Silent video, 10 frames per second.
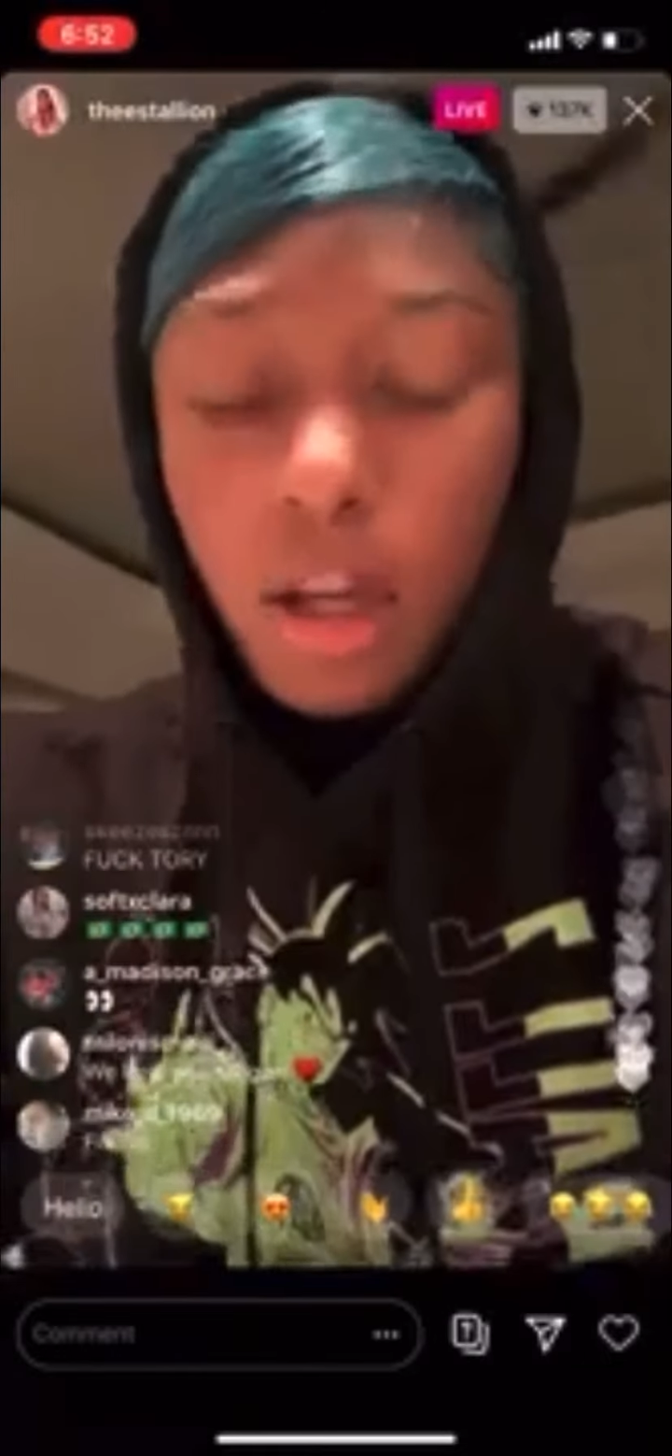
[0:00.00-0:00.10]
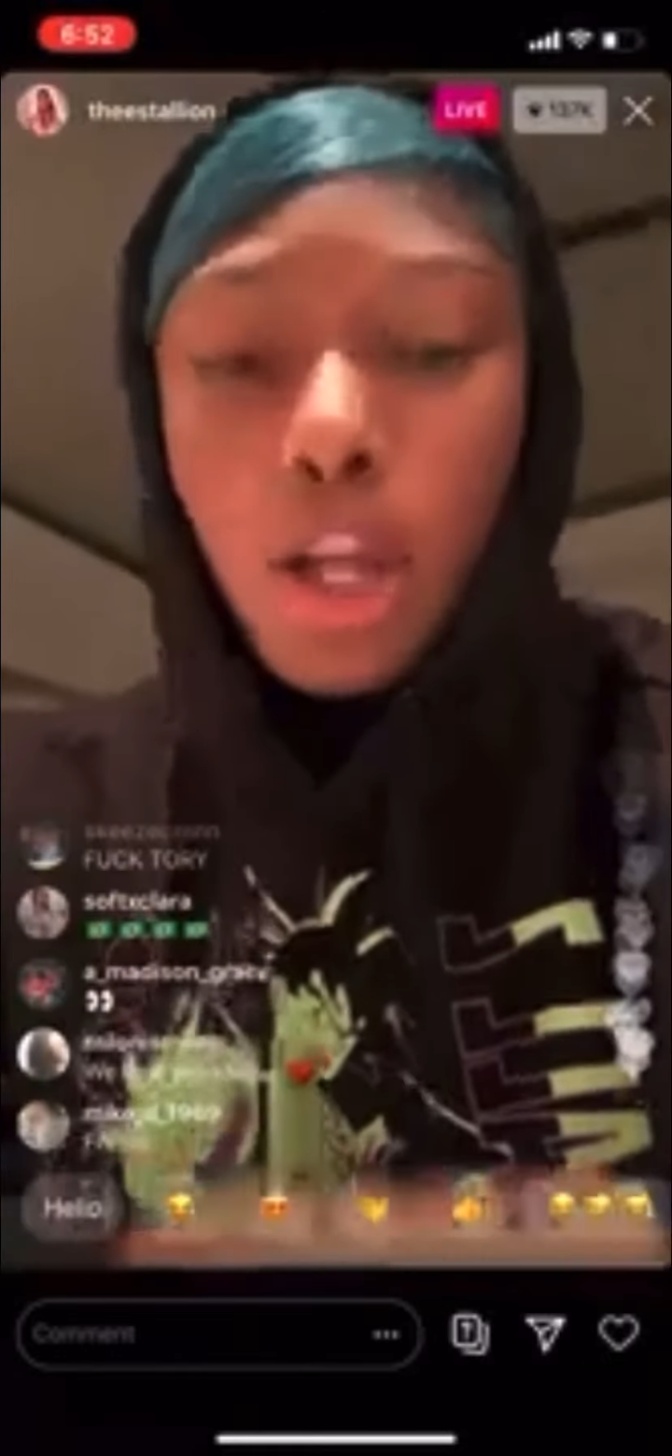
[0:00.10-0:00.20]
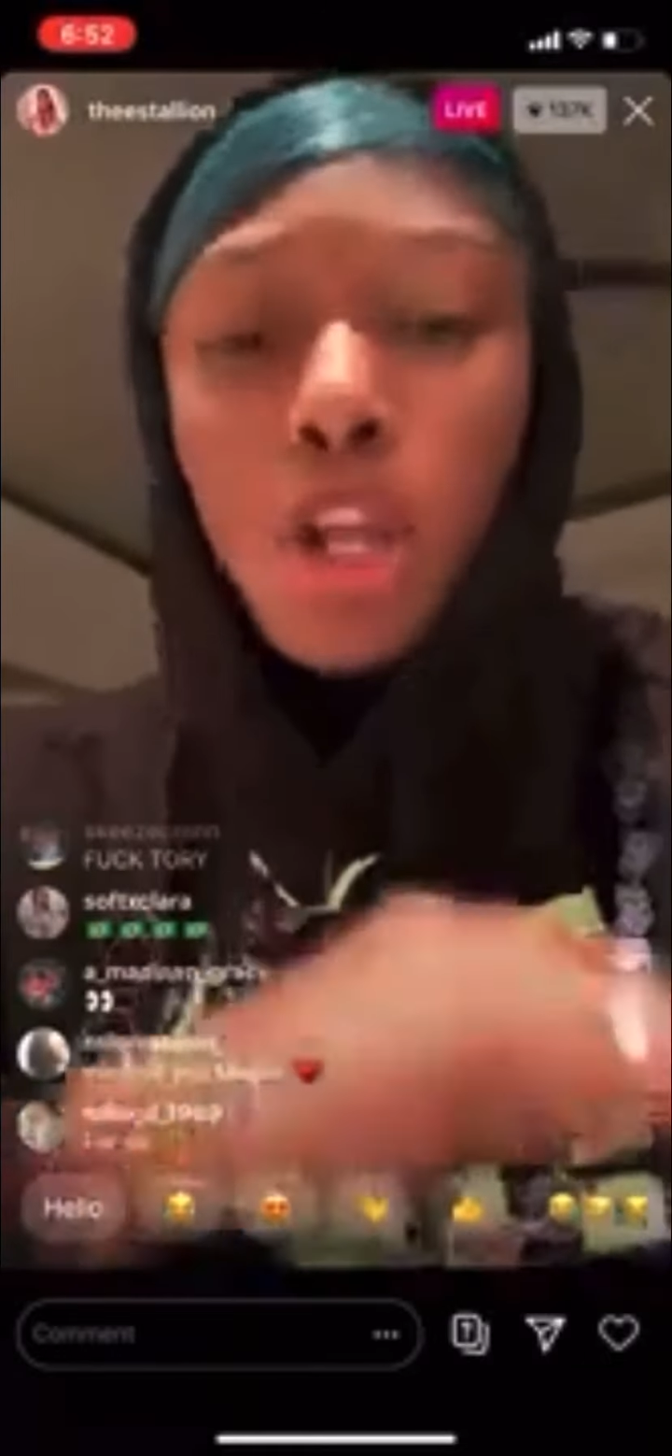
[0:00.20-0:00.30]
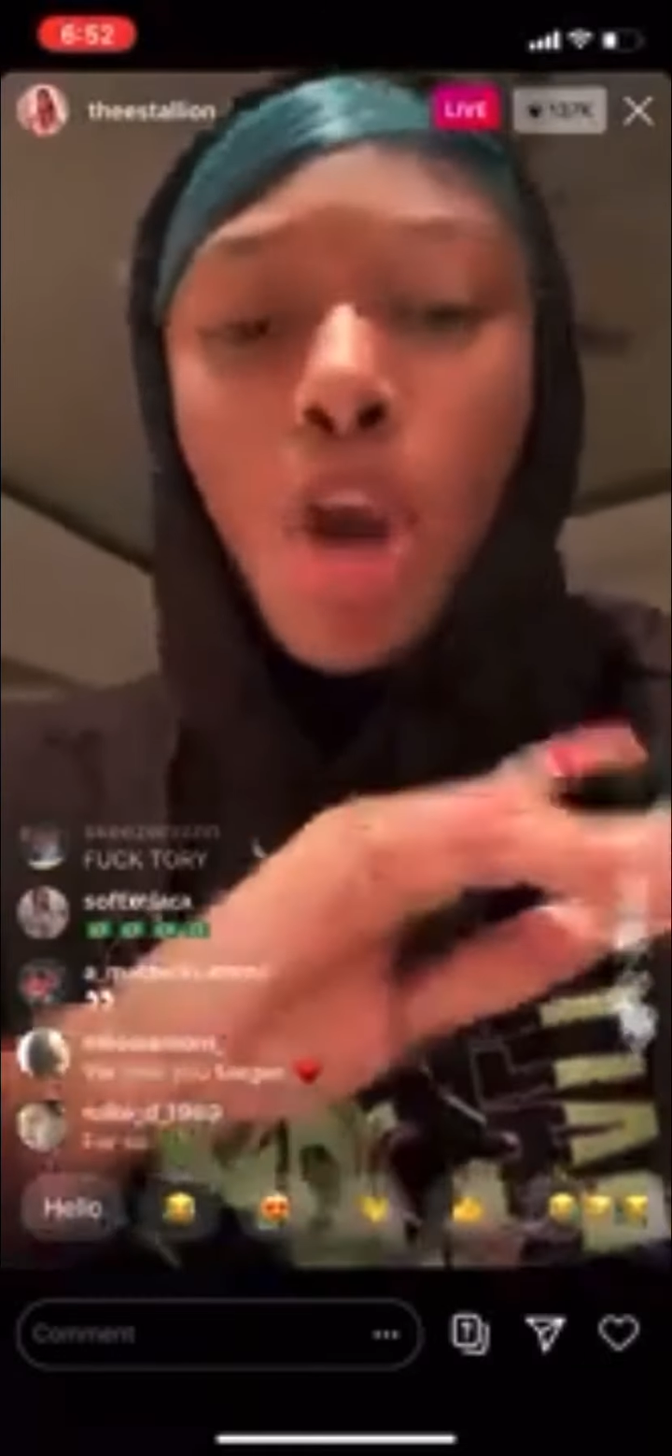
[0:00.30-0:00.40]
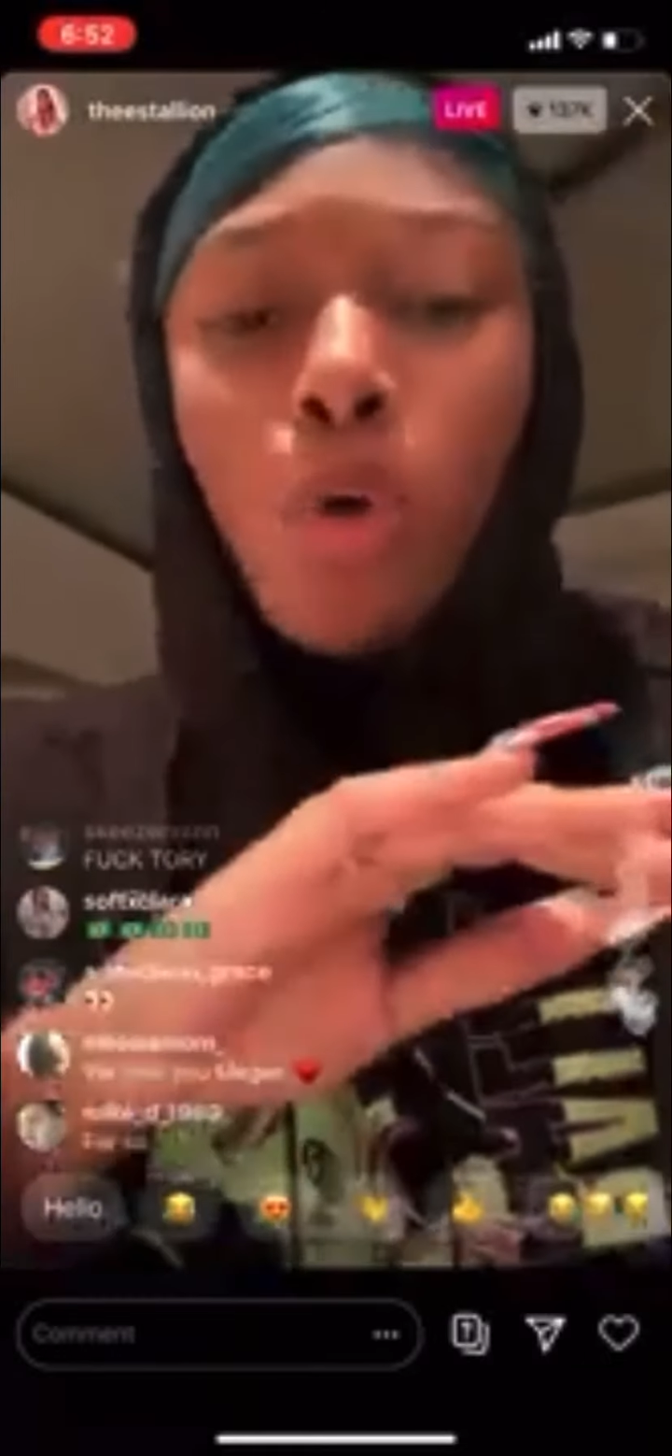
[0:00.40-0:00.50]

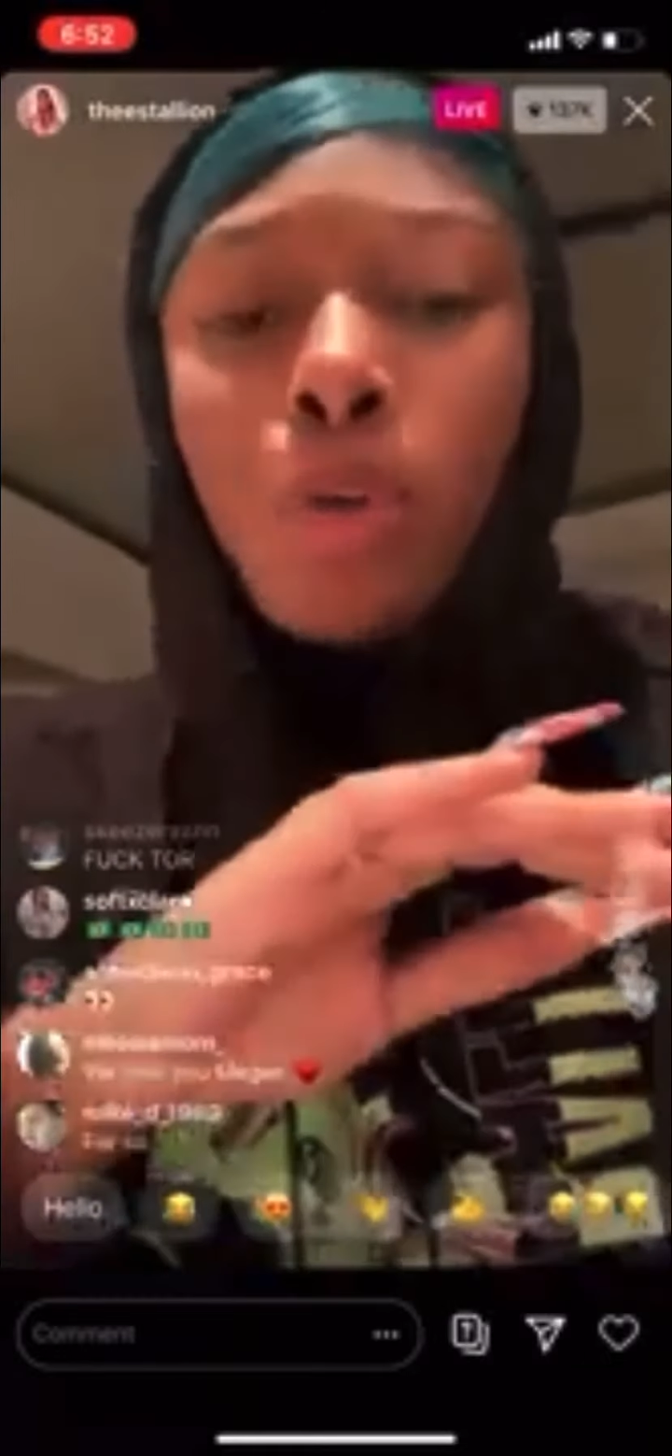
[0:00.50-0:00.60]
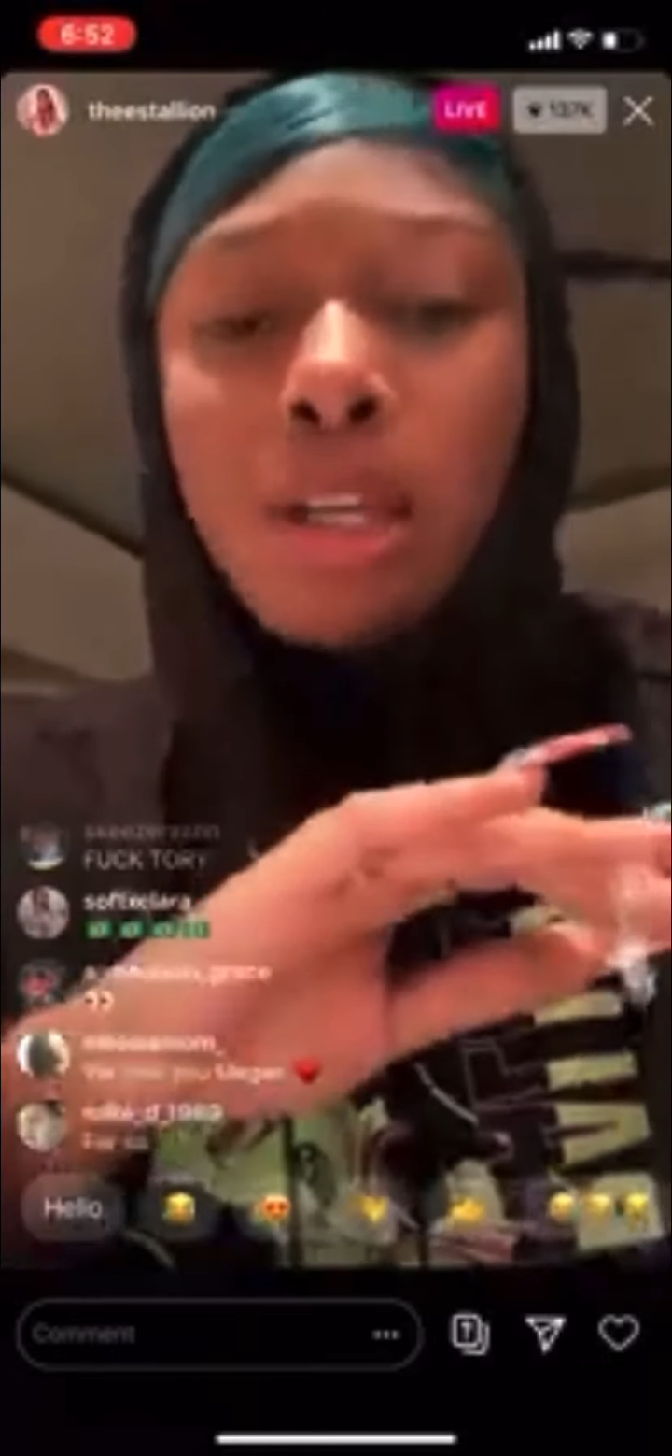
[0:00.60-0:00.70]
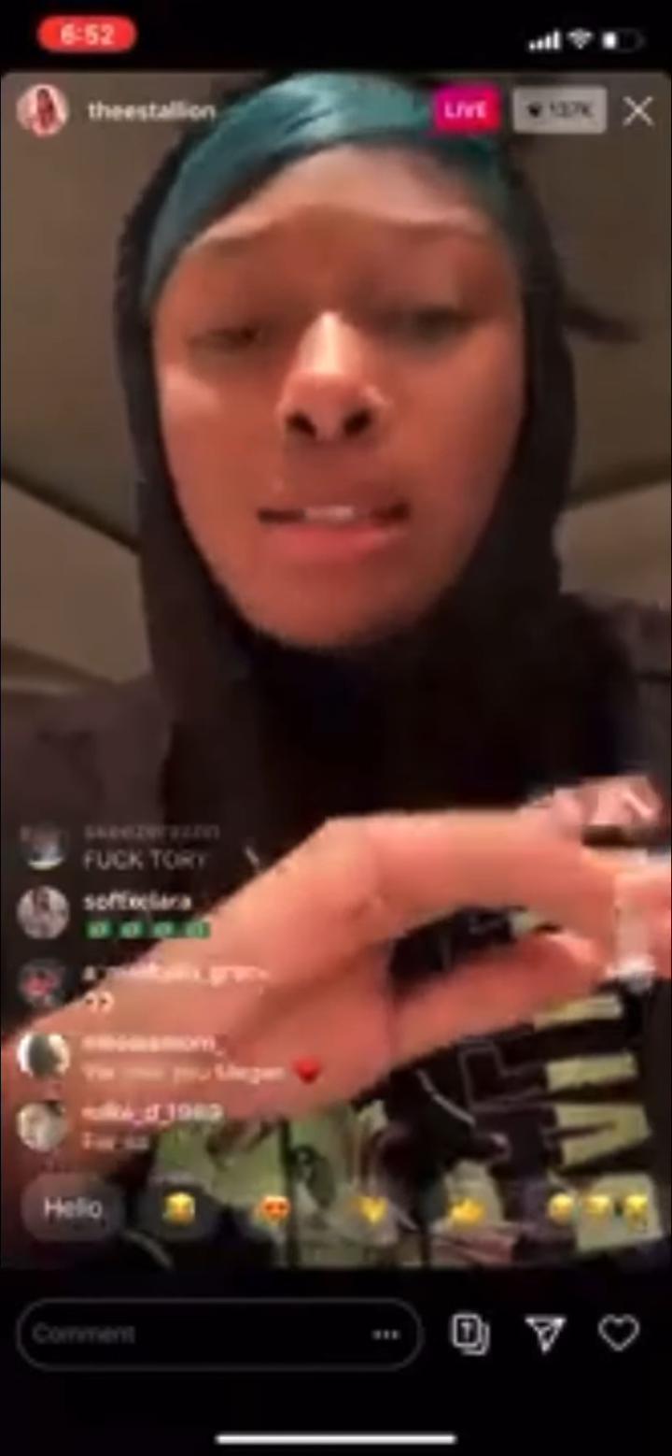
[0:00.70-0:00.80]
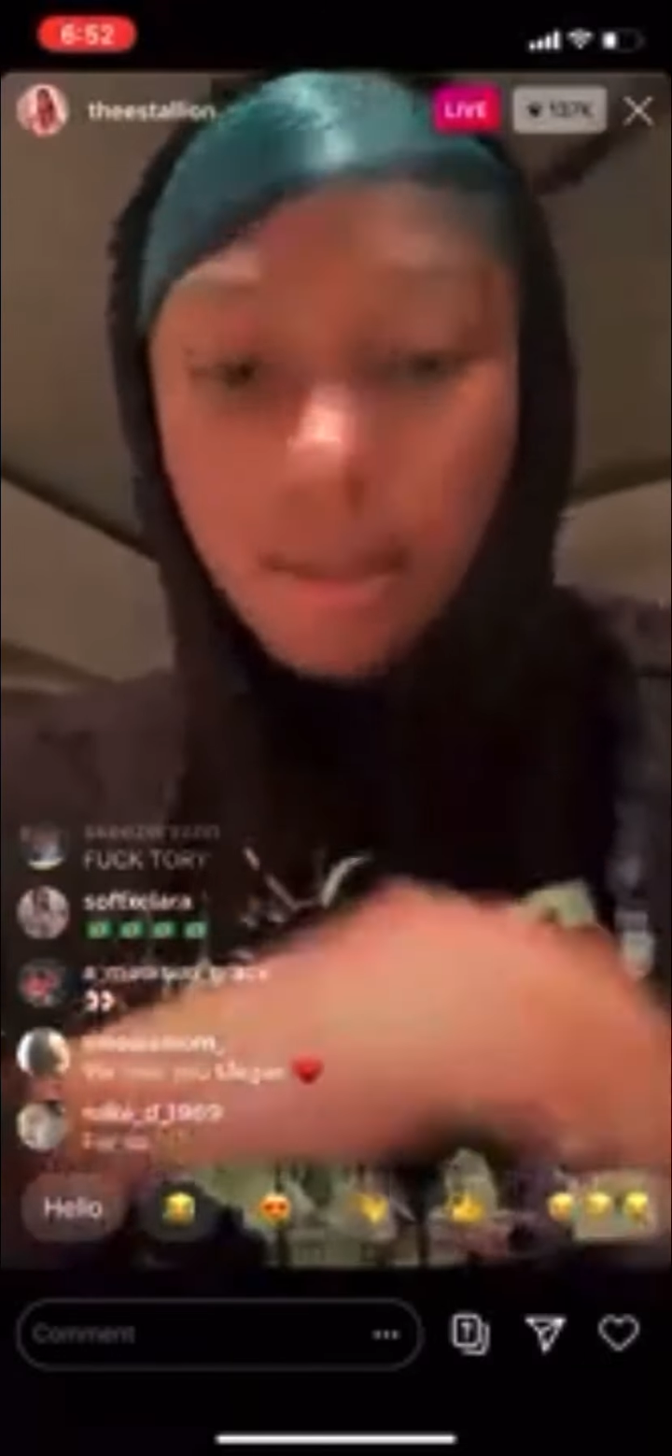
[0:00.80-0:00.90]
No reason.